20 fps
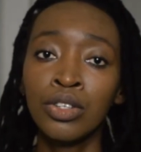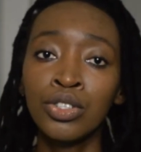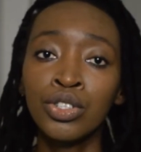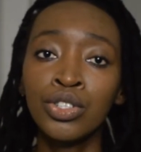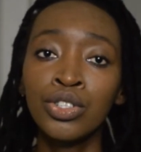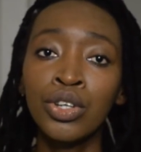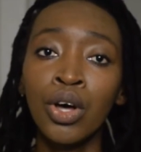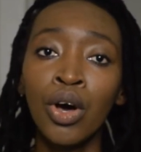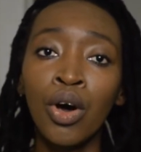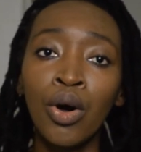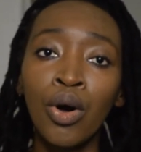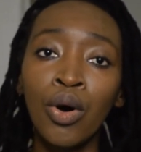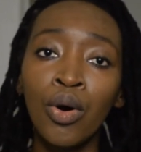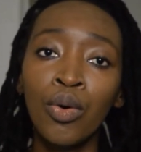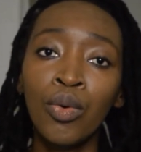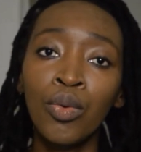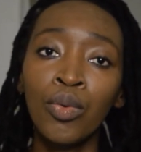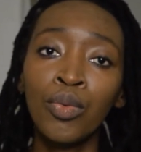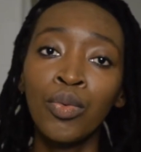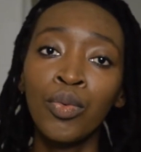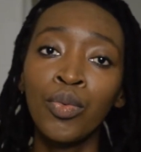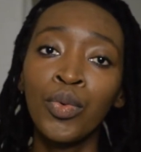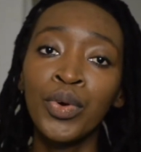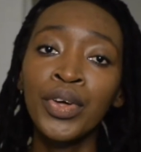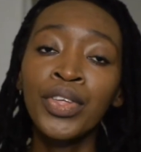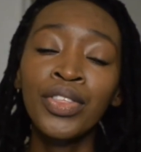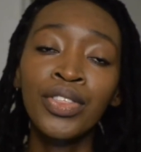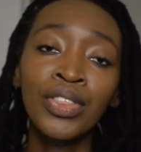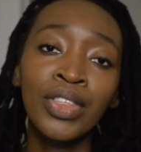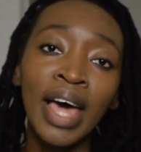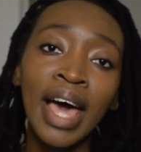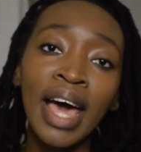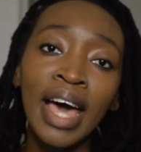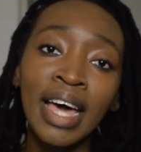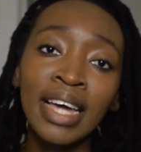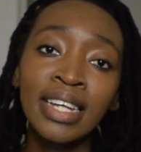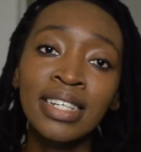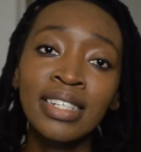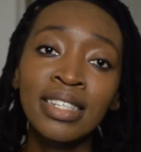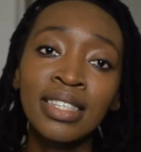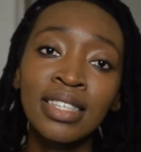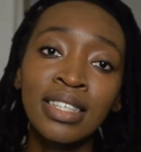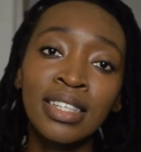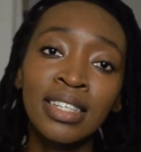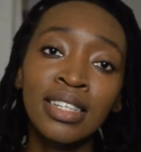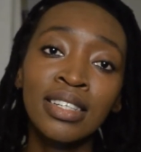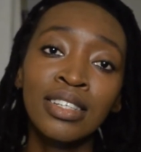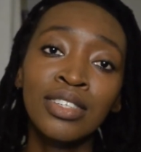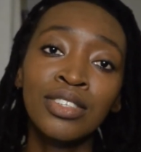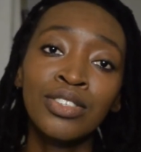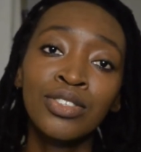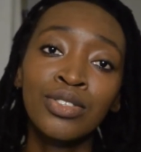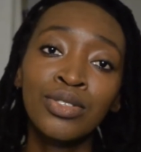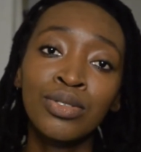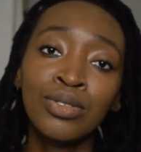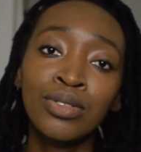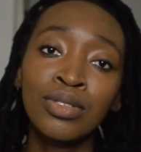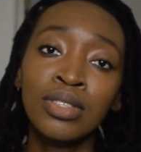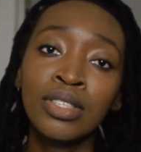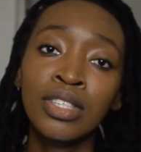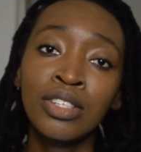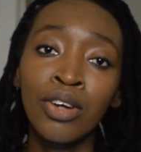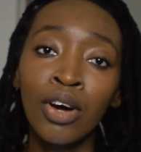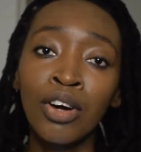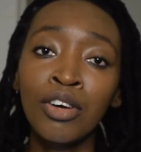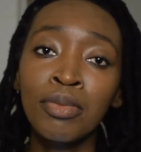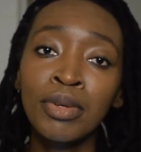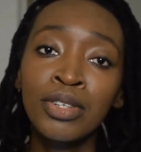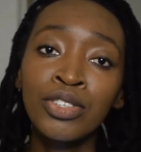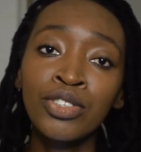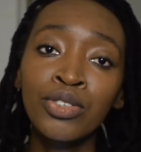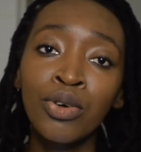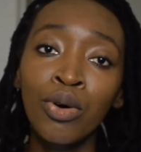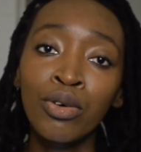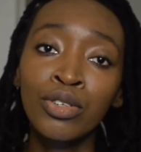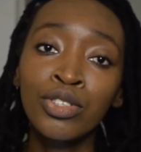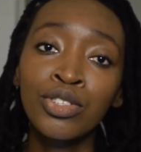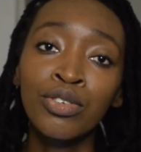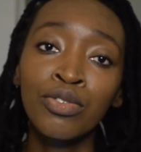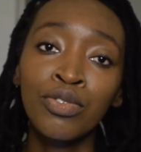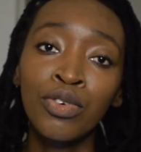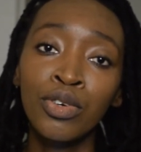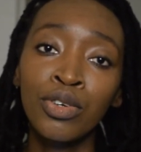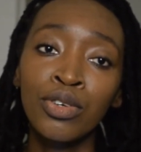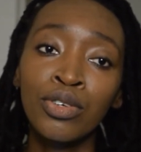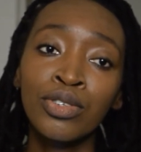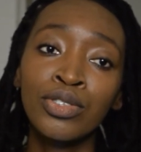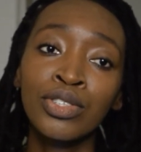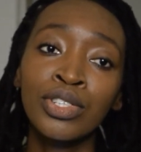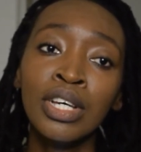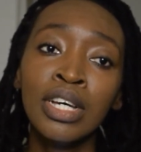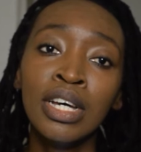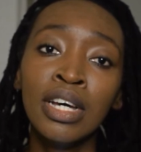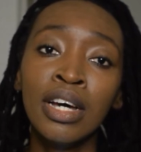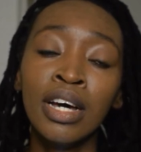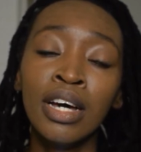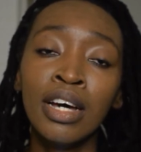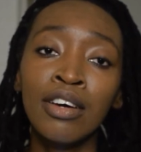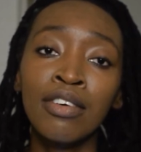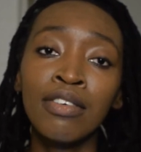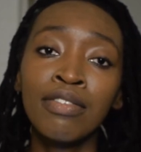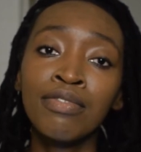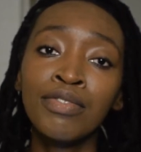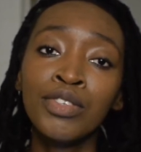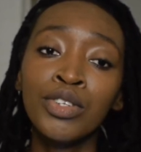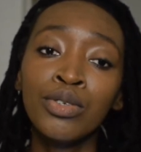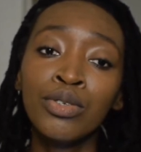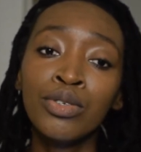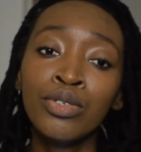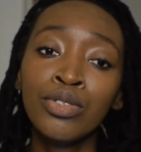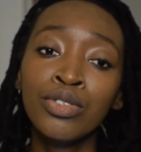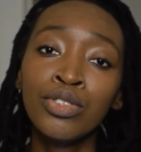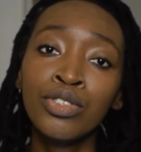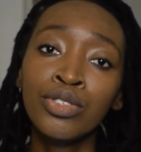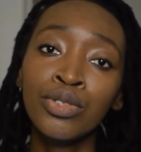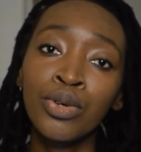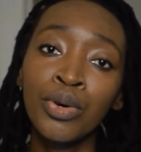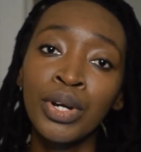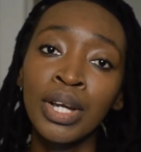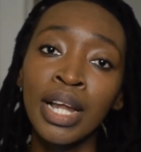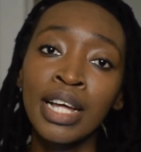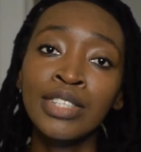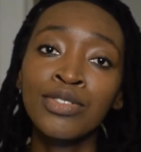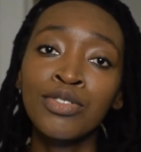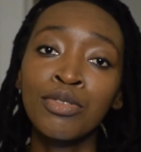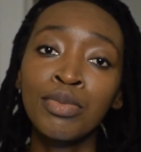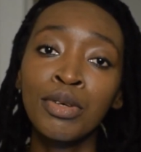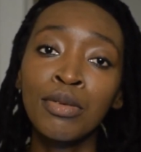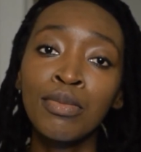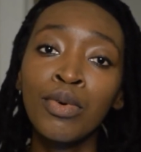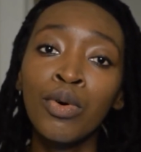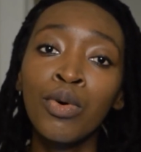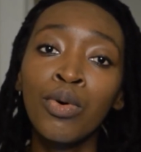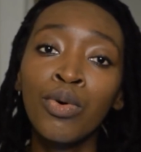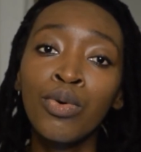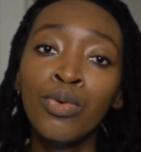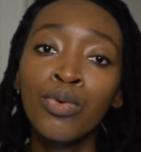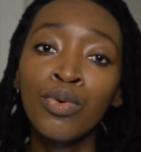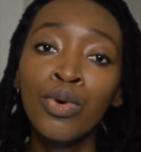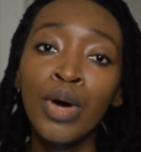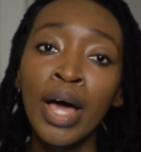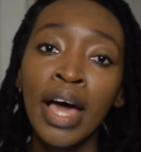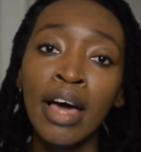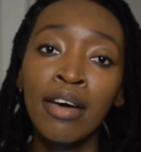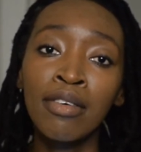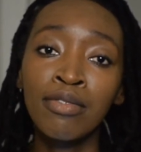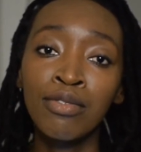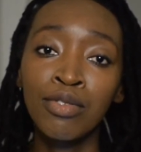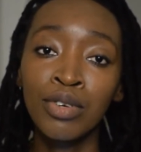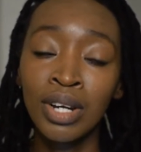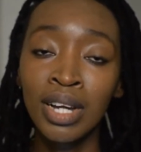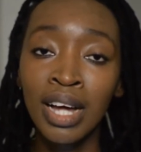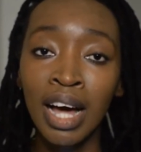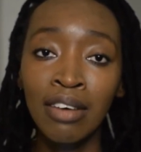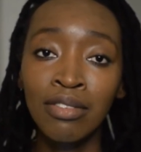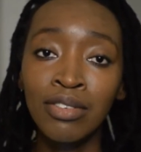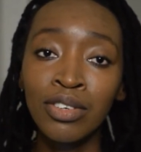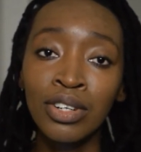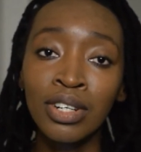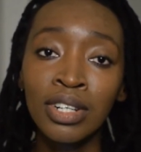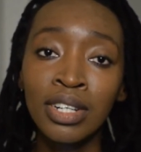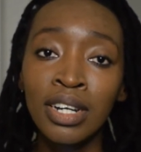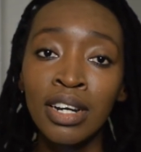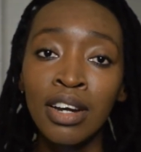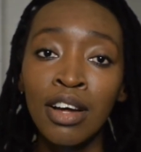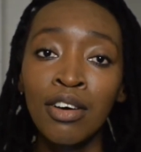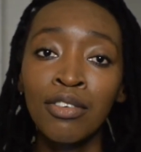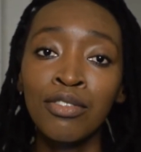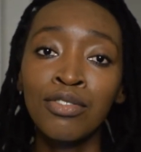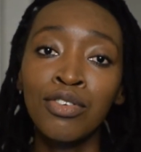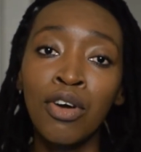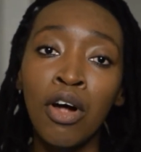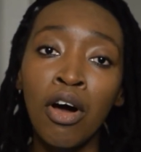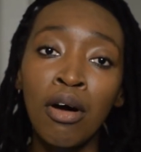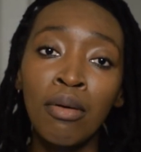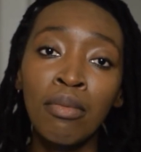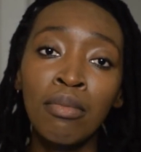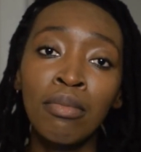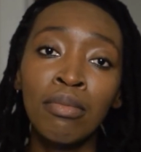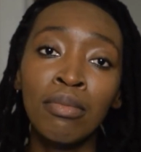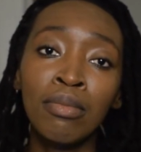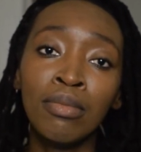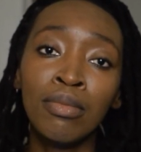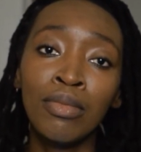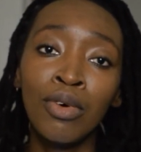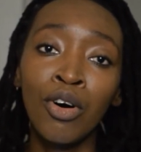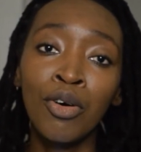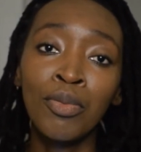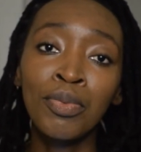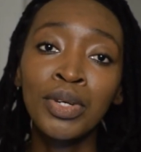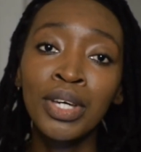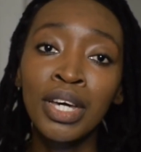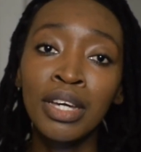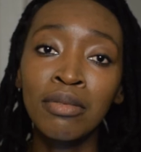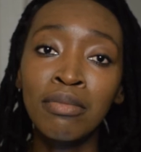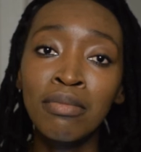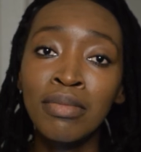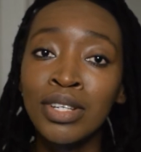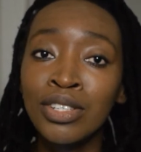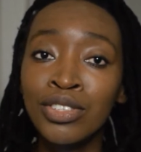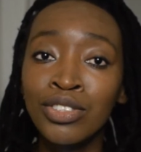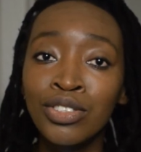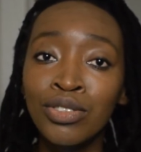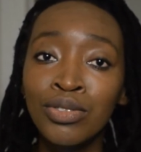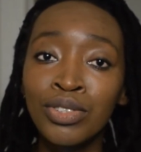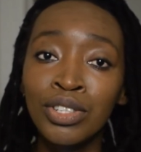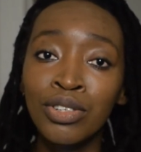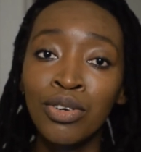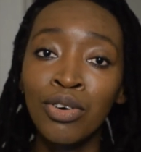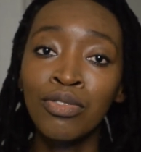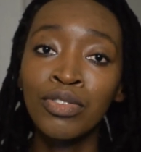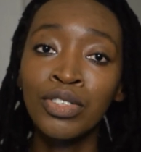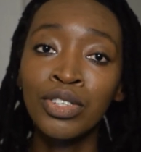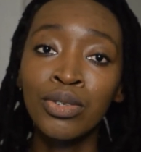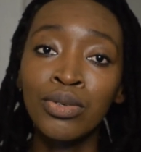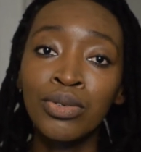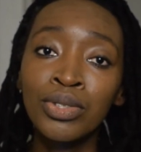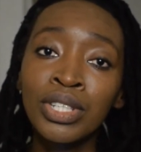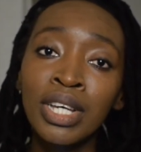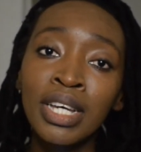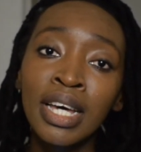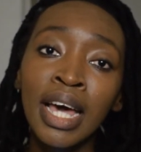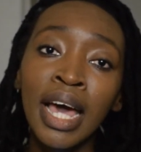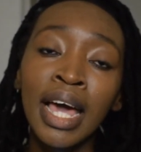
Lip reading: So with that, the documentary also follows a few storylines from people who have recovered from opiate misuse and overuse,